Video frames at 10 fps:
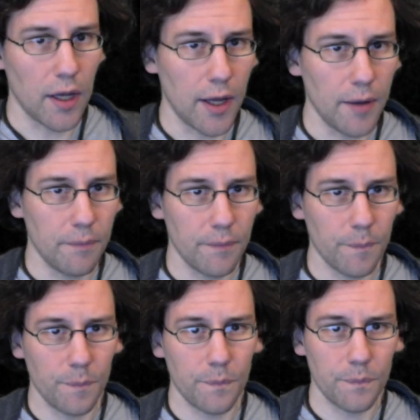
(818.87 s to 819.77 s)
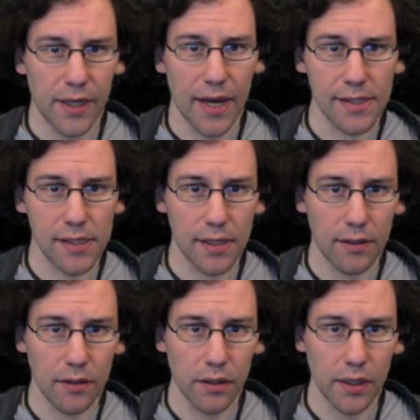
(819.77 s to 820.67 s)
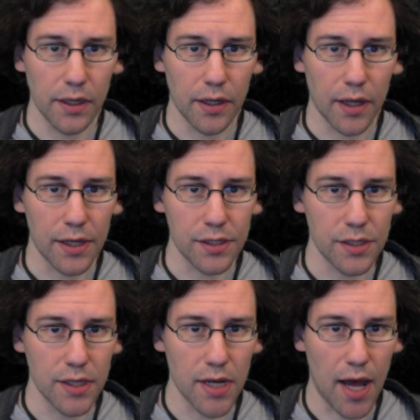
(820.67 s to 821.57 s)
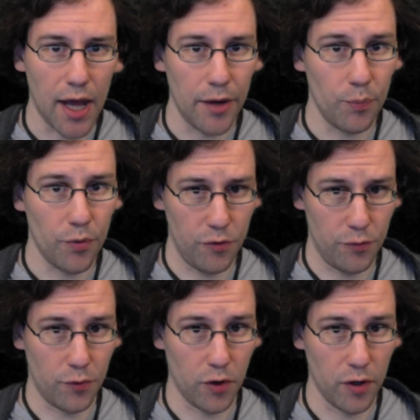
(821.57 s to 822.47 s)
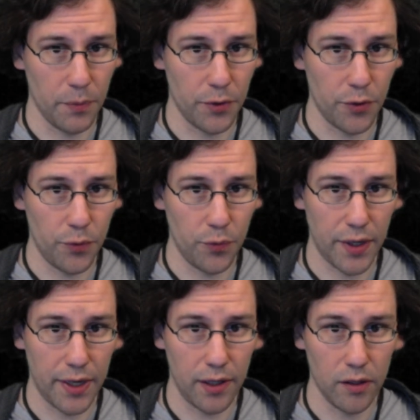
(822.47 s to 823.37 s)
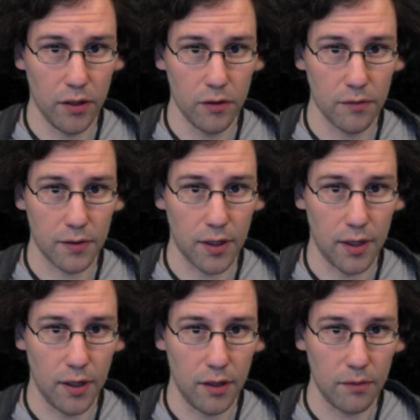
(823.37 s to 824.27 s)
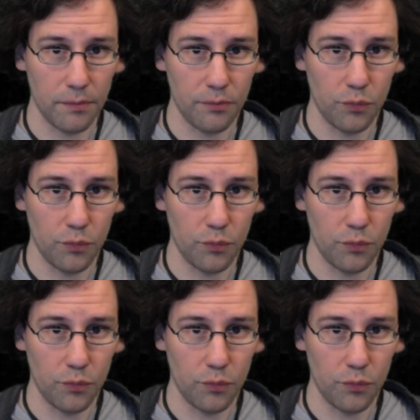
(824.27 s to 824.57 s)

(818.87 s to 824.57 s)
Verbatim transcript: I'm guessing it has not performed well overall,